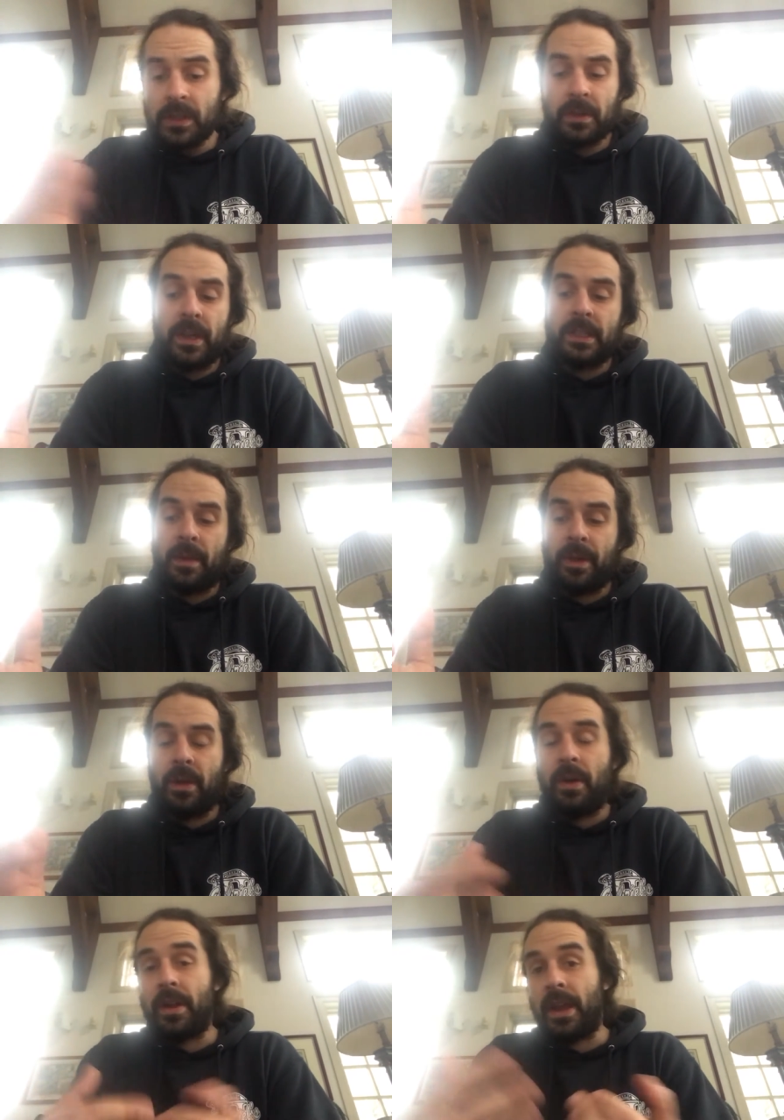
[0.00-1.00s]
So next time I
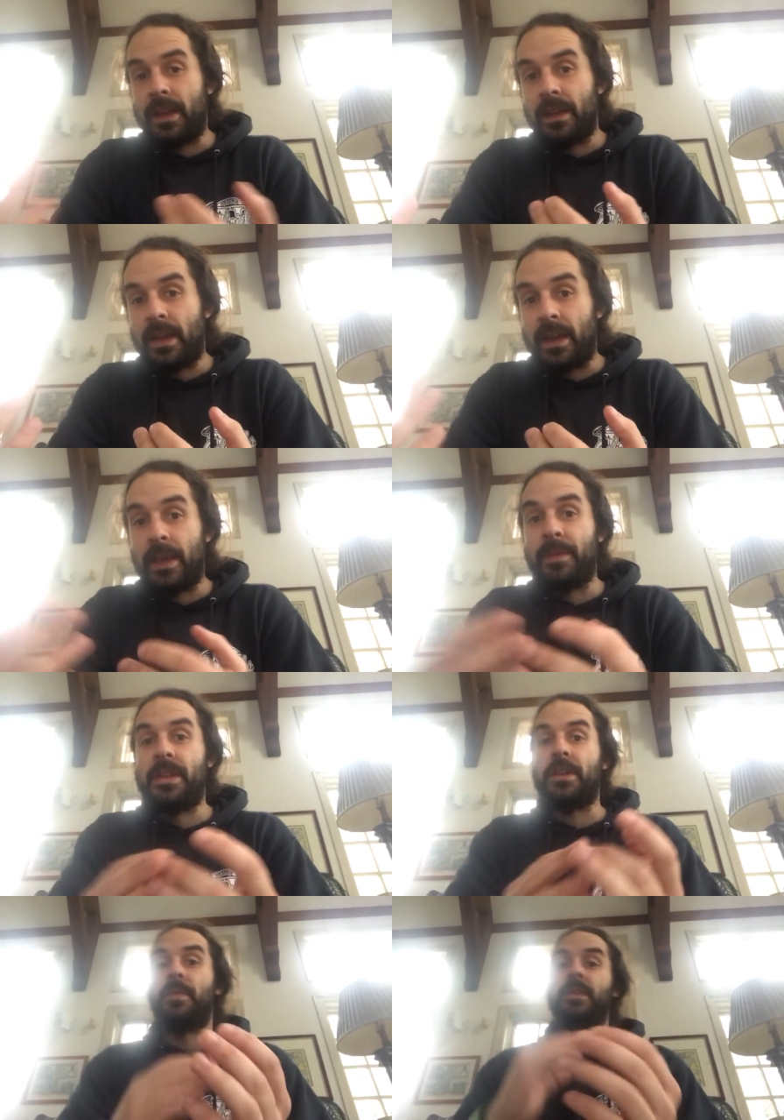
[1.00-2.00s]
go out, I can kind of keep in touch.